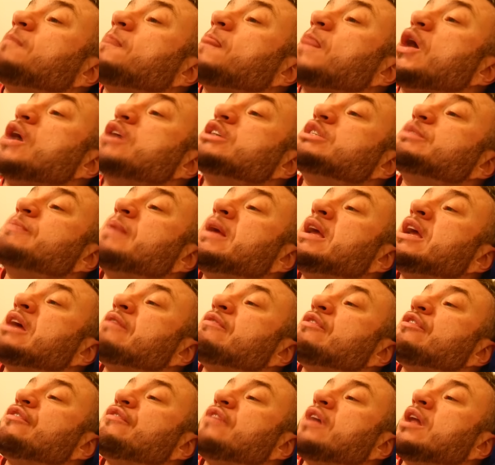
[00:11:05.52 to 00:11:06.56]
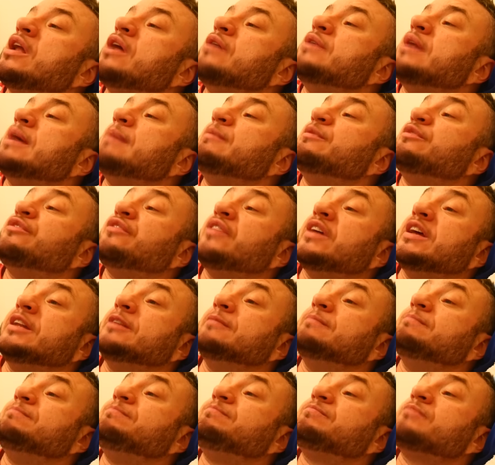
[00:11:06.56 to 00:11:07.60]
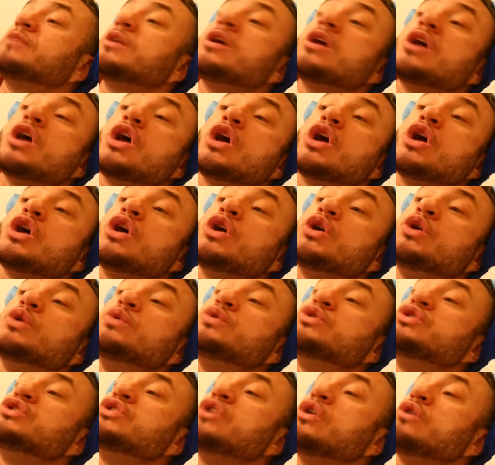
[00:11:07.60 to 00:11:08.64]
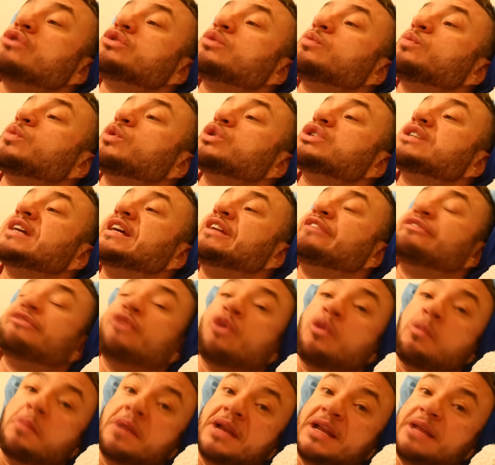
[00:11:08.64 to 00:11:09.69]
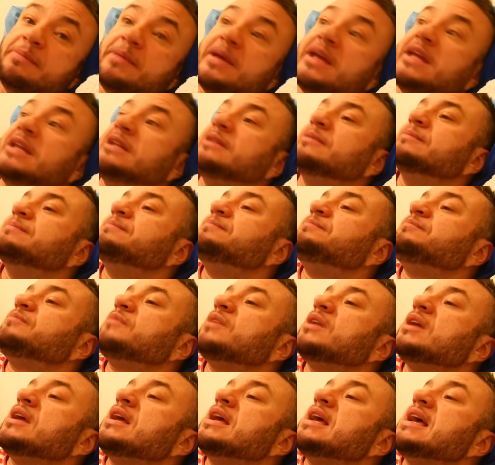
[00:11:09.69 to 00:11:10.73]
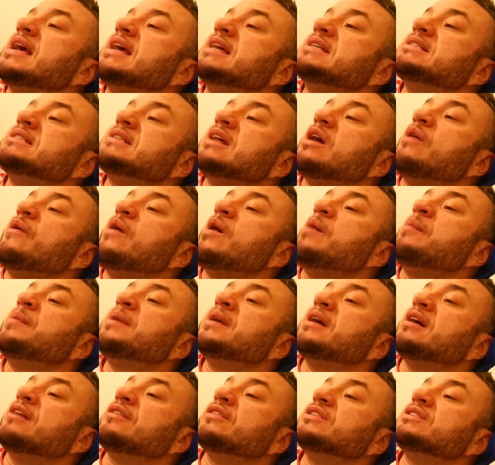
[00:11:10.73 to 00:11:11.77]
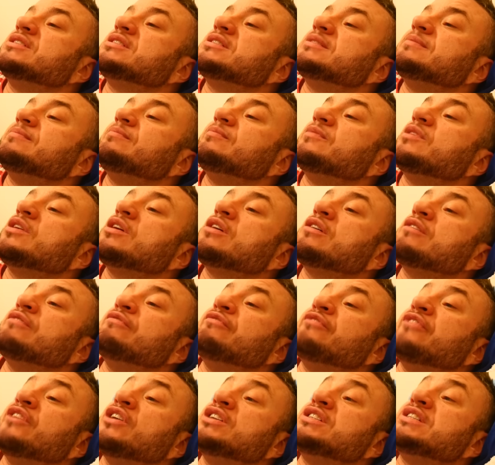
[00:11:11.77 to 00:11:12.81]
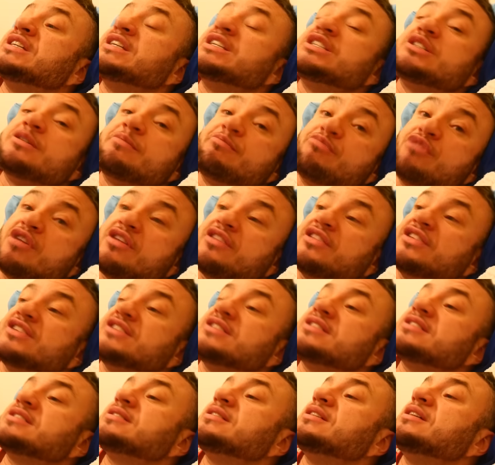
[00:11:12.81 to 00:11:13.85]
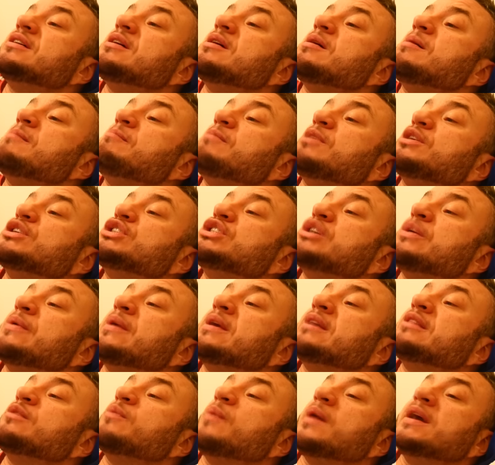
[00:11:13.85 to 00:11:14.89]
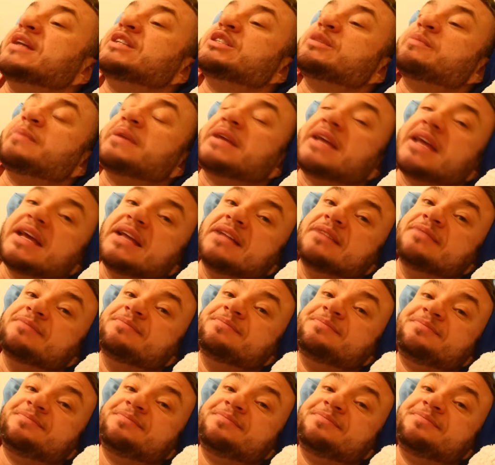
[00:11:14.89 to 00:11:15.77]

I speak of a fellow named Finn, who's not what he'd formerly been. He's now helping others, converting to brothers, by showing the way to begin.